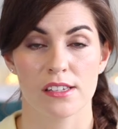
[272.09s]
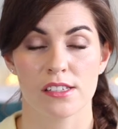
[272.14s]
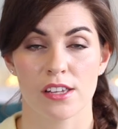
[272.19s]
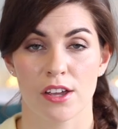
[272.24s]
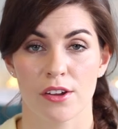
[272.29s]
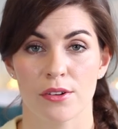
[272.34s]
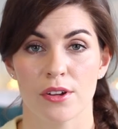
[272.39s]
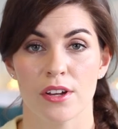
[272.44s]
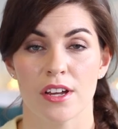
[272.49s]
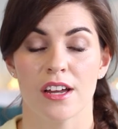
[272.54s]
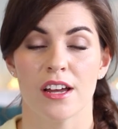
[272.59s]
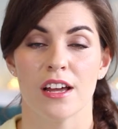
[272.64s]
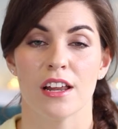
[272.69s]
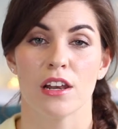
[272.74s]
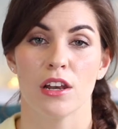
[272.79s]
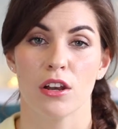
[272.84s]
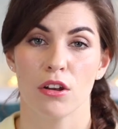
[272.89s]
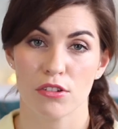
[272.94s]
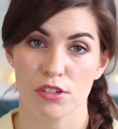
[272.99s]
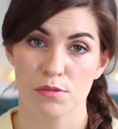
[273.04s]
So
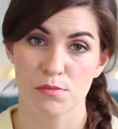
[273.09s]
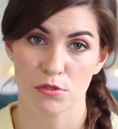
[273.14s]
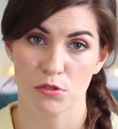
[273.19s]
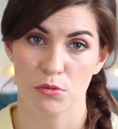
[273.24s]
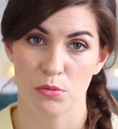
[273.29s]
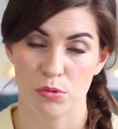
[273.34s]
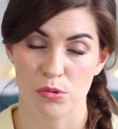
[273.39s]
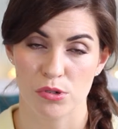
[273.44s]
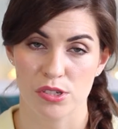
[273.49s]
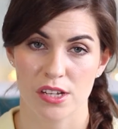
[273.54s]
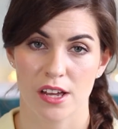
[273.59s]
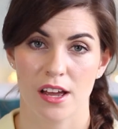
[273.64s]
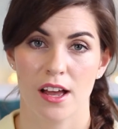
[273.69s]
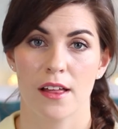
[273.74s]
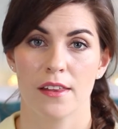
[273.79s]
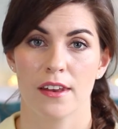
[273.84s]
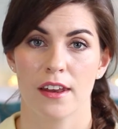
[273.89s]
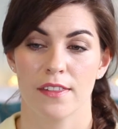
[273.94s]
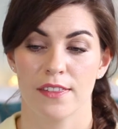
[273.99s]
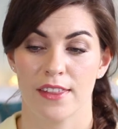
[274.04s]
lots more water,
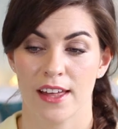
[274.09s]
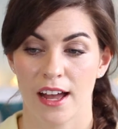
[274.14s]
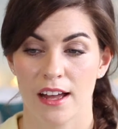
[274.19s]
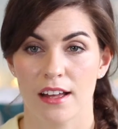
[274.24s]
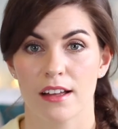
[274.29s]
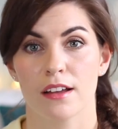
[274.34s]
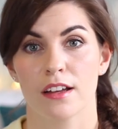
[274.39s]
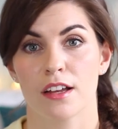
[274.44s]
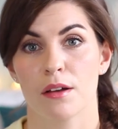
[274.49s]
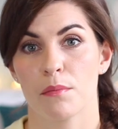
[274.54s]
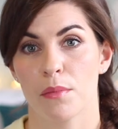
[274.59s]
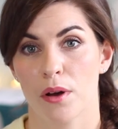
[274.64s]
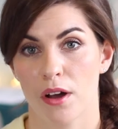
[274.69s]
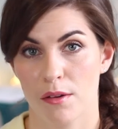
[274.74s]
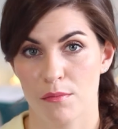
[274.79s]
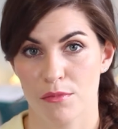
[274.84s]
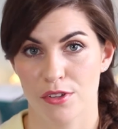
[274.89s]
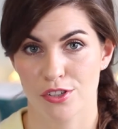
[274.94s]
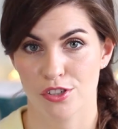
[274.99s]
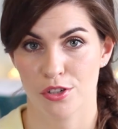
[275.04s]
and that
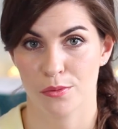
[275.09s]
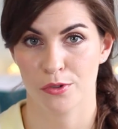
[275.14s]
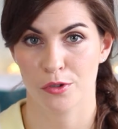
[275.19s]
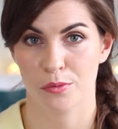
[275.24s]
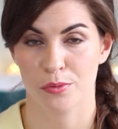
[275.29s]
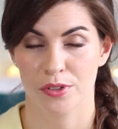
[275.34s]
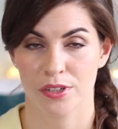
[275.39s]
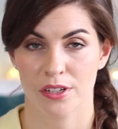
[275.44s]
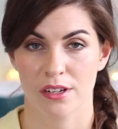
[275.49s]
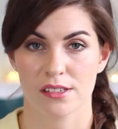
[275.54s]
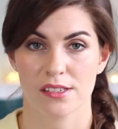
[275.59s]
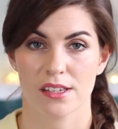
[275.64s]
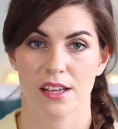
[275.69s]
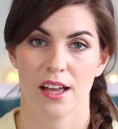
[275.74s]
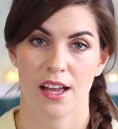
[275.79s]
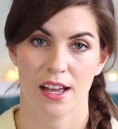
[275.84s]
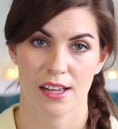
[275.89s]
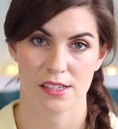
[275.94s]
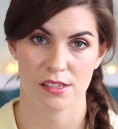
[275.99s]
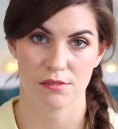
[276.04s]
combined with the topical products
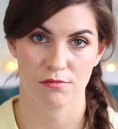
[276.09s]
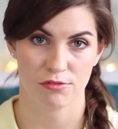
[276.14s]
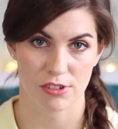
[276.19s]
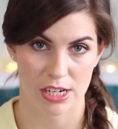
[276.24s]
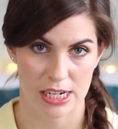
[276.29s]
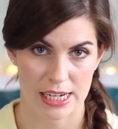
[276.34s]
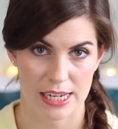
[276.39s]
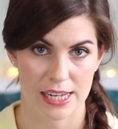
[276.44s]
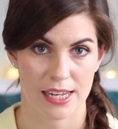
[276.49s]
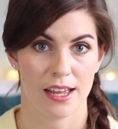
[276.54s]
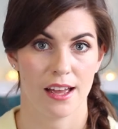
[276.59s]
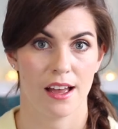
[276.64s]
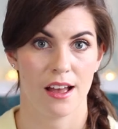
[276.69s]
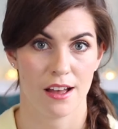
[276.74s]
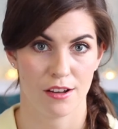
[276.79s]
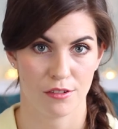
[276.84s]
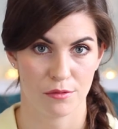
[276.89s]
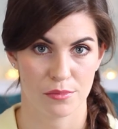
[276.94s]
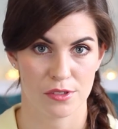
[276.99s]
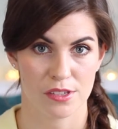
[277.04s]
has really
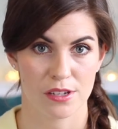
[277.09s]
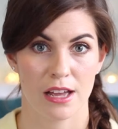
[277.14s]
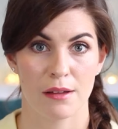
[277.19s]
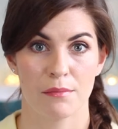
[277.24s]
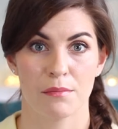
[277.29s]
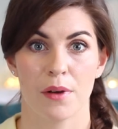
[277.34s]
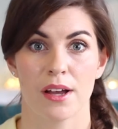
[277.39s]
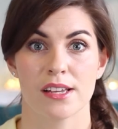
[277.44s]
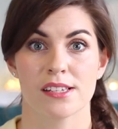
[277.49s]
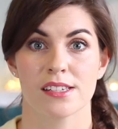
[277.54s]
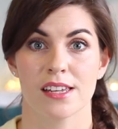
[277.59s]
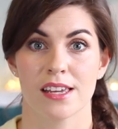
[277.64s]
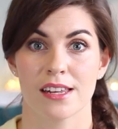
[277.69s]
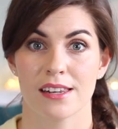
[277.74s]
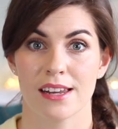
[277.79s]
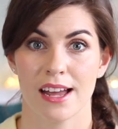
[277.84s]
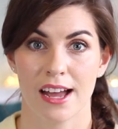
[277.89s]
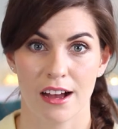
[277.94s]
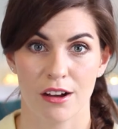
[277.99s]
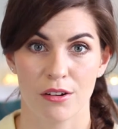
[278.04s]
helped, and my
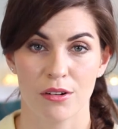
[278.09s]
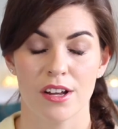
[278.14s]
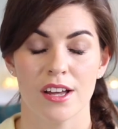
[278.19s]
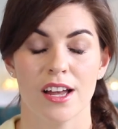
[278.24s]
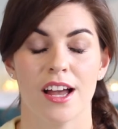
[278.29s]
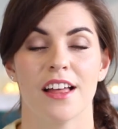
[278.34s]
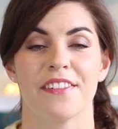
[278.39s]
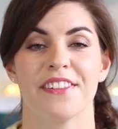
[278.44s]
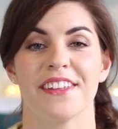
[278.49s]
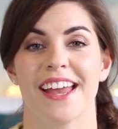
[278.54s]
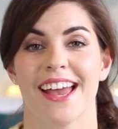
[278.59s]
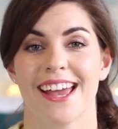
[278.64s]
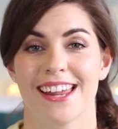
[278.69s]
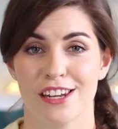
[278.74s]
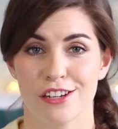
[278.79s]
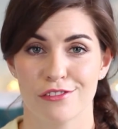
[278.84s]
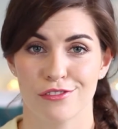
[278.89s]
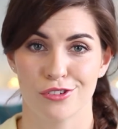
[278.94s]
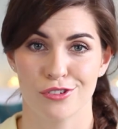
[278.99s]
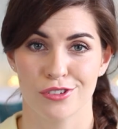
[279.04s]
skin now at the
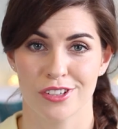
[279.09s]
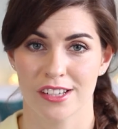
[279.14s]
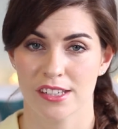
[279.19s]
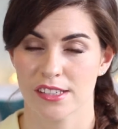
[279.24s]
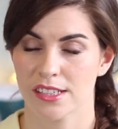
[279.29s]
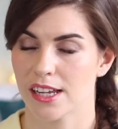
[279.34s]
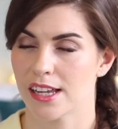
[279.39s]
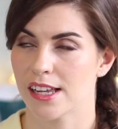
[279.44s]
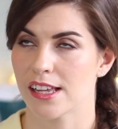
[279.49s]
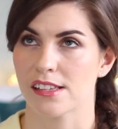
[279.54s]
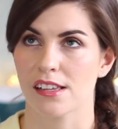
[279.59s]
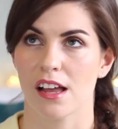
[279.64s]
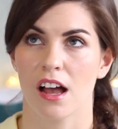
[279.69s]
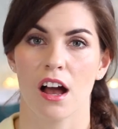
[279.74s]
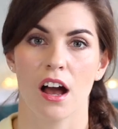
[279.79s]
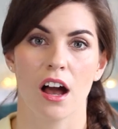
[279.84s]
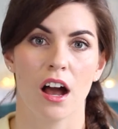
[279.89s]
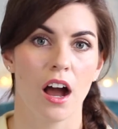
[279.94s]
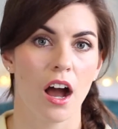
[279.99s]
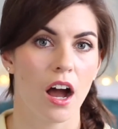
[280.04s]
end of August is
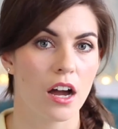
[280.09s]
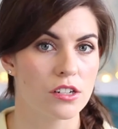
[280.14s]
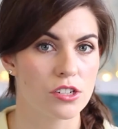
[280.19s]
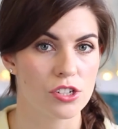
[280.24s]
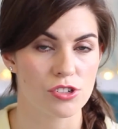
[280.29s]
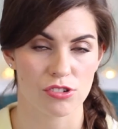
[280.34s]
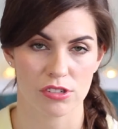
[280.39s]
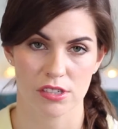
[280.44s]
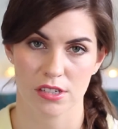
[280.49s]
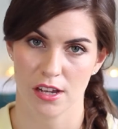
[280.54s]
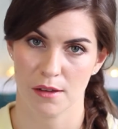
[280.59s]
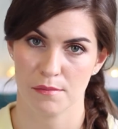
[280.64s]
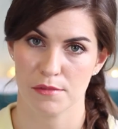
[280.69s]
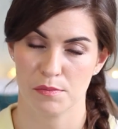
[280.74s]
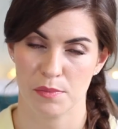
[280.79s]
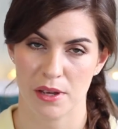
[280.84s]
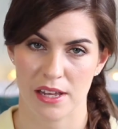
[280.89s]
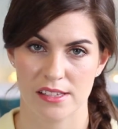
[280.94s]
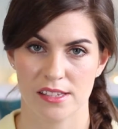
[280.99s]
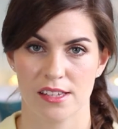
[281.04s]
100
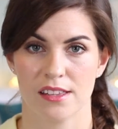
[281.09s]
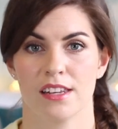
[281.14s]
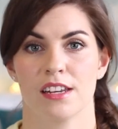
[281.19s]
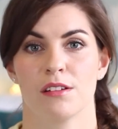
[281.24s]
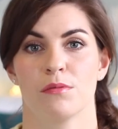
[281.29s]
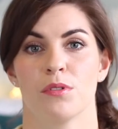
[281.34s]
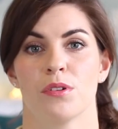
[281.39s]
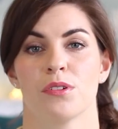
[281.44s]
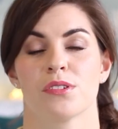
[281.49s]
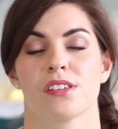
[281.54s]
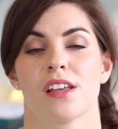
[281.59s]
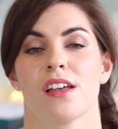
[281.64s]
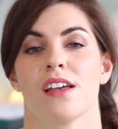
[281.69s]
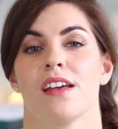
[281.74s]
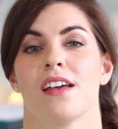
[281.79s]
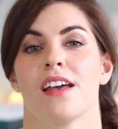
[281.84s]
times better than it was